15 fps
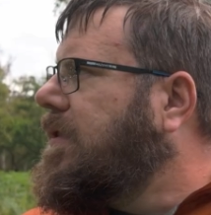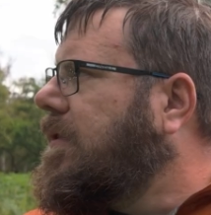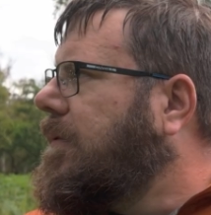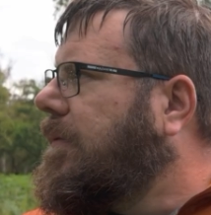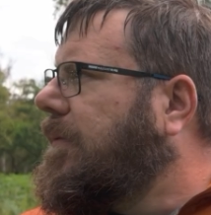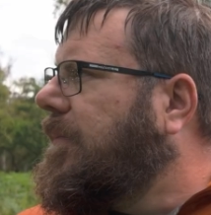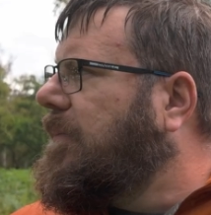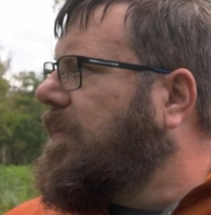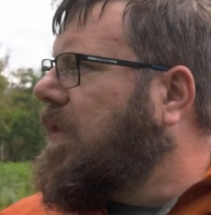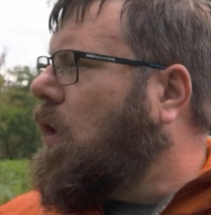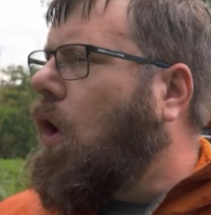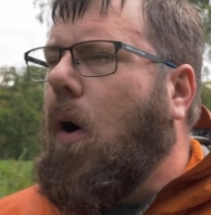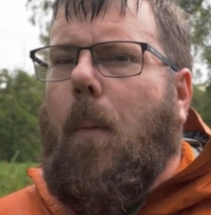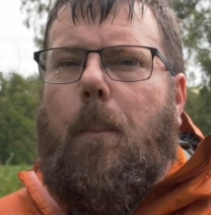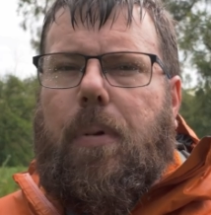sort of
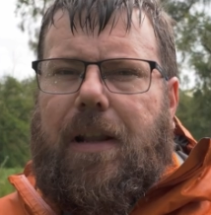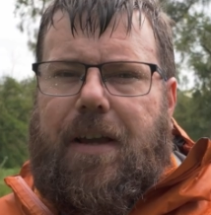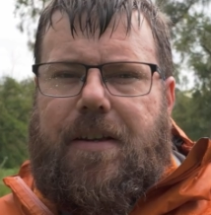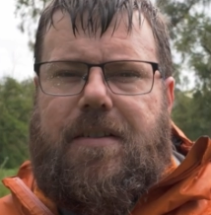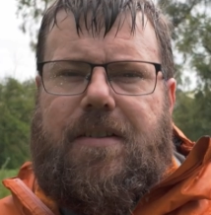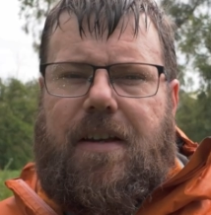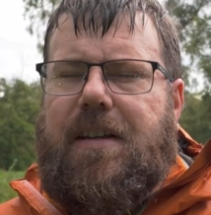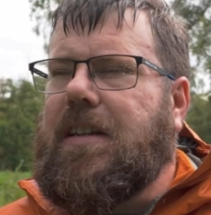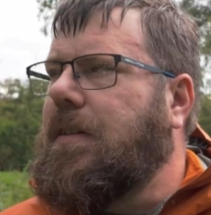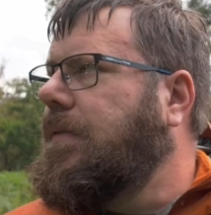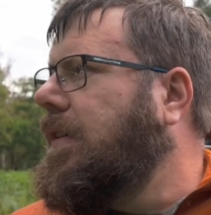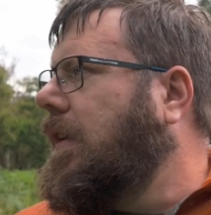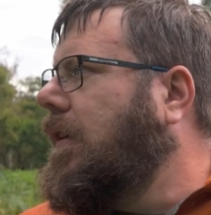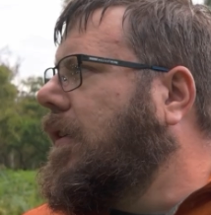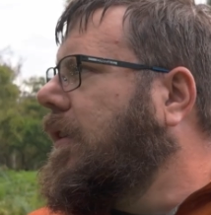complex scene, if
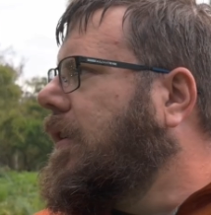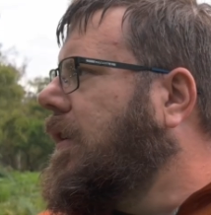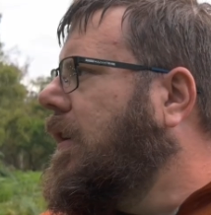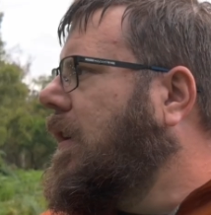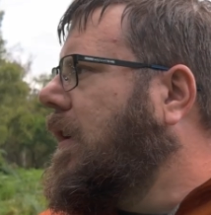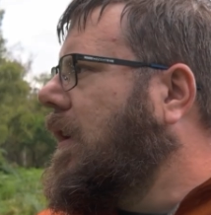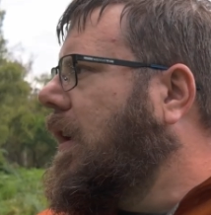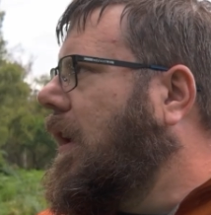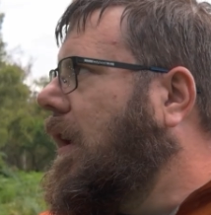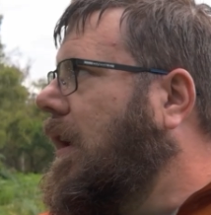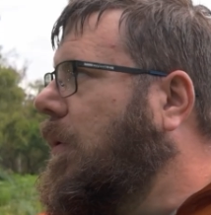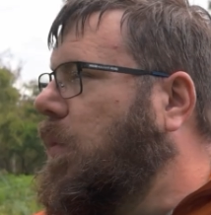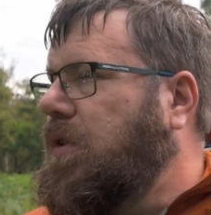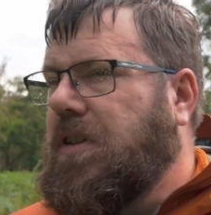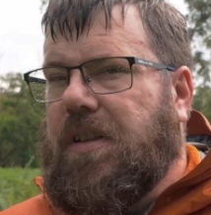you like,
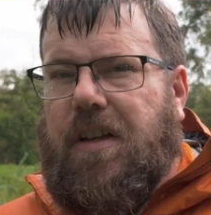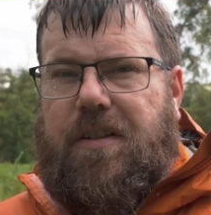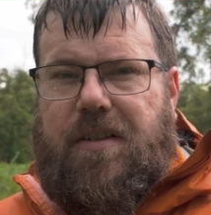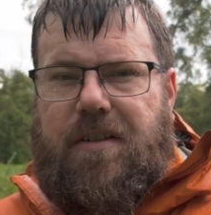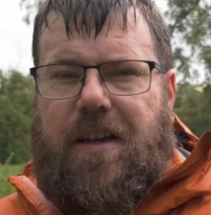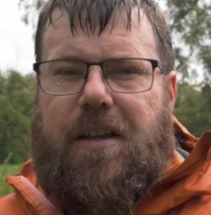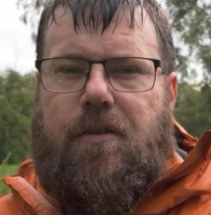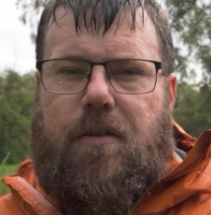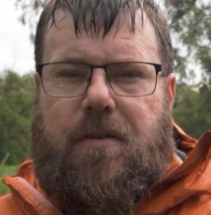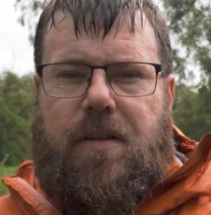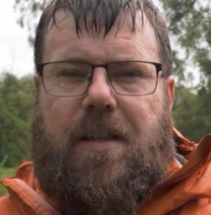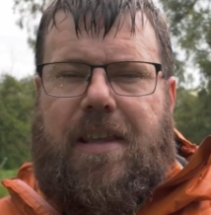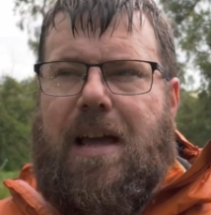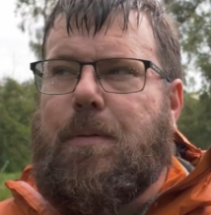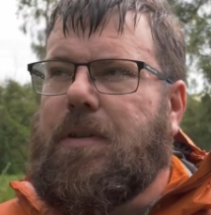which, as I say, does
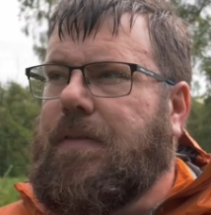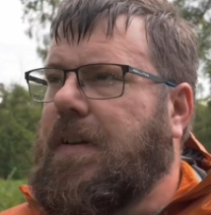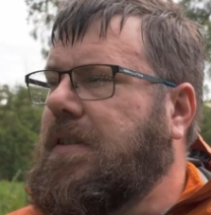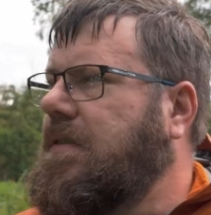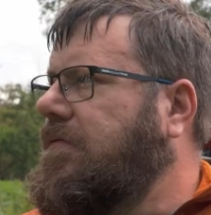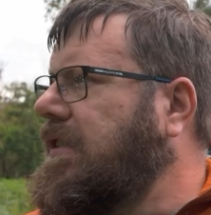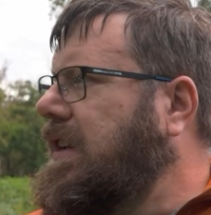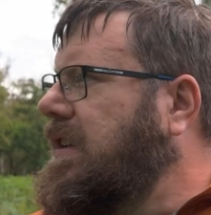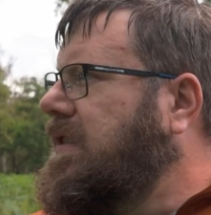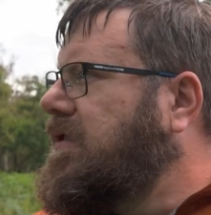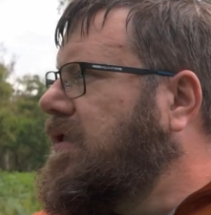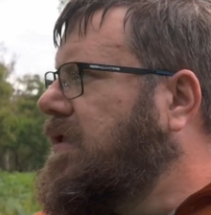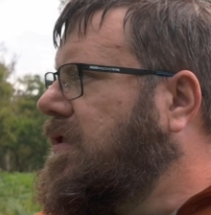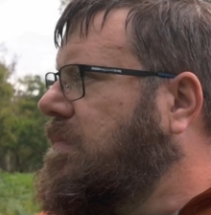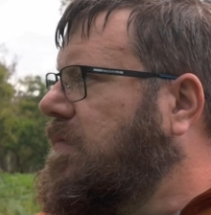need the atmosphere to really
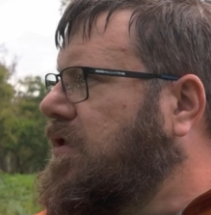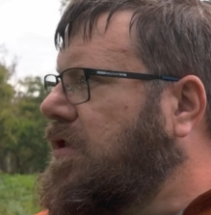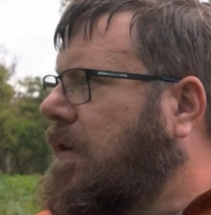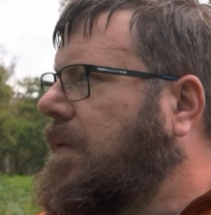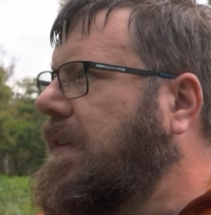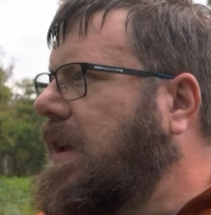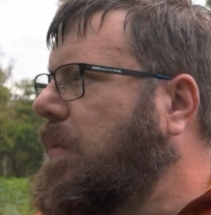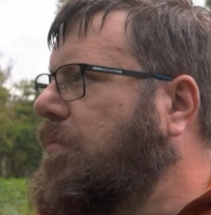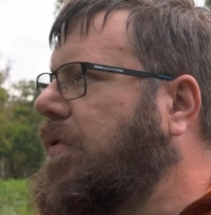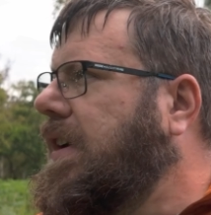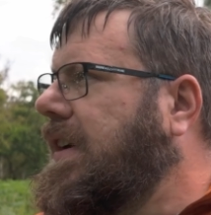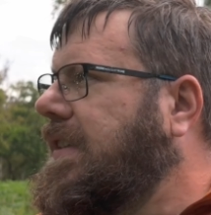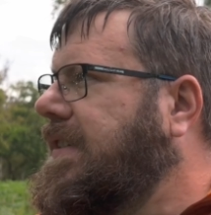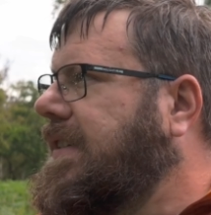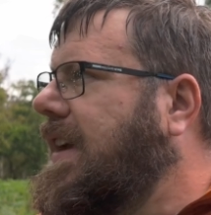just soften it and
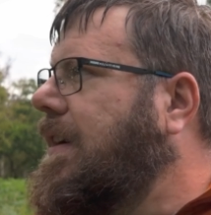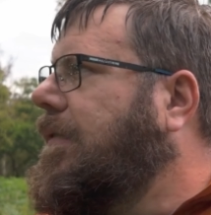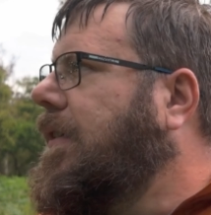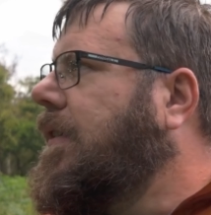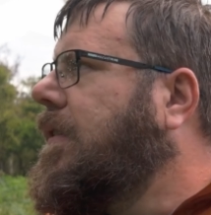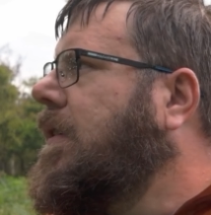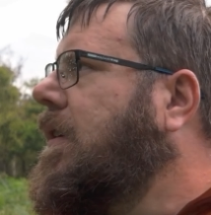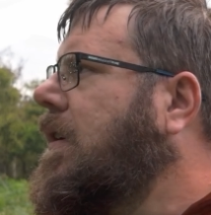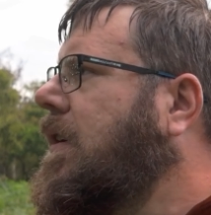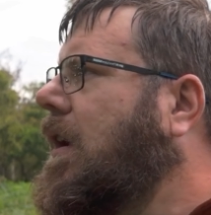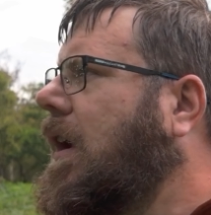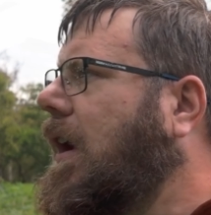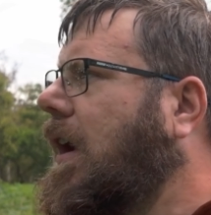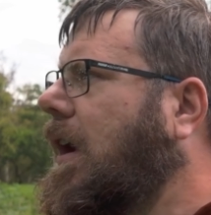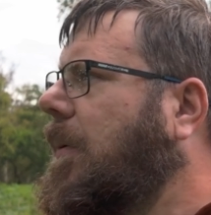bring it together.
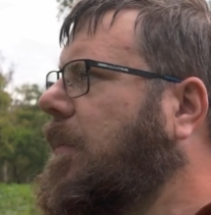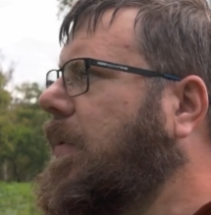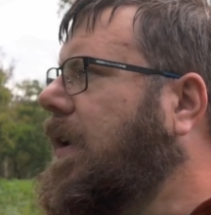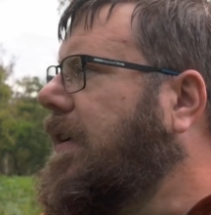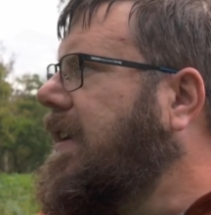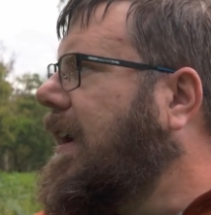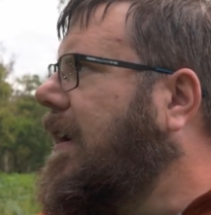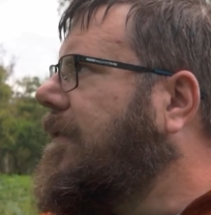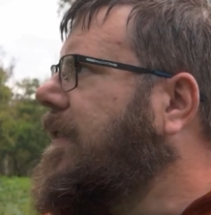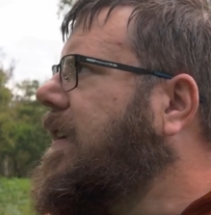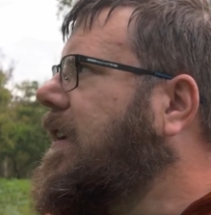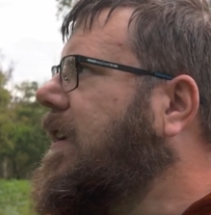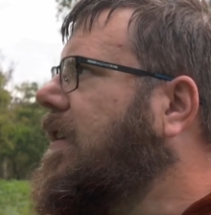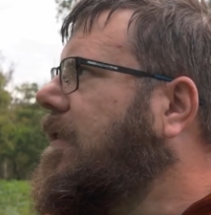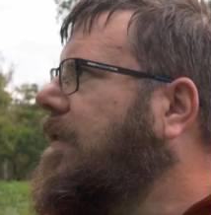But yeah, I
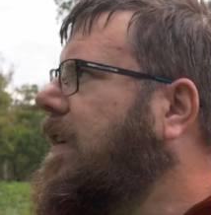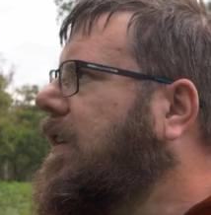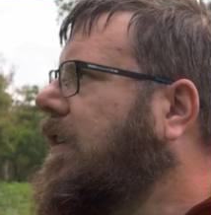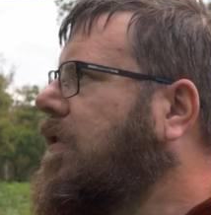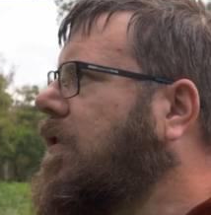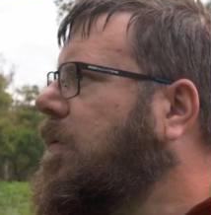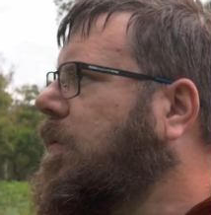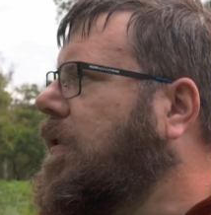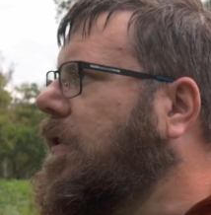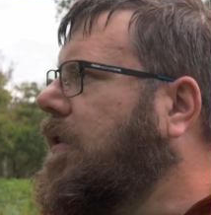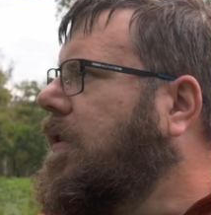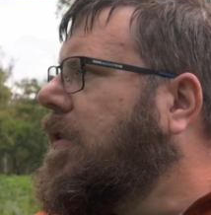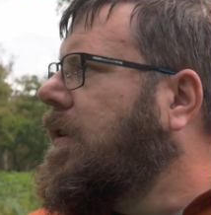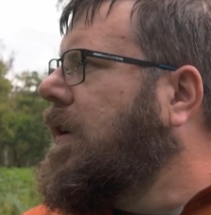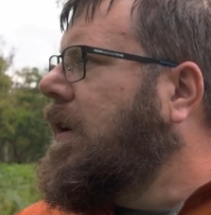think it could work.